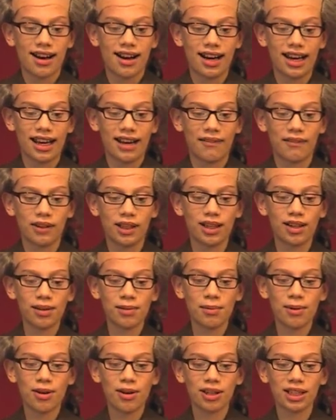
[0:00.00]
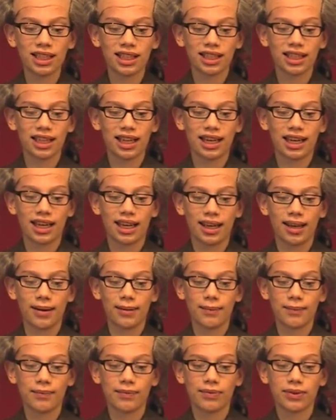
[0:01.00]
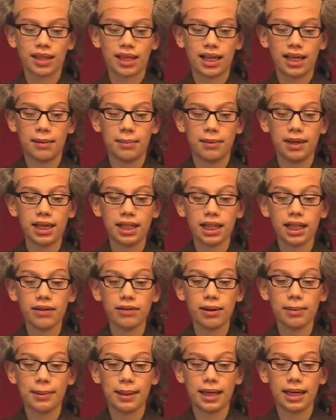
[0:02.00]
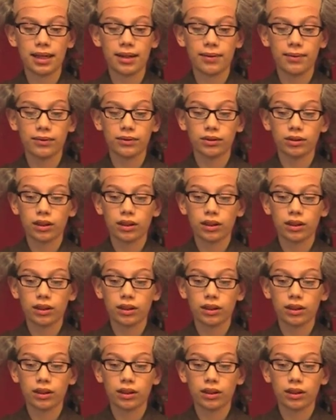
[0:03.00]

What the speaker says: I have little more to say. I merely repeat.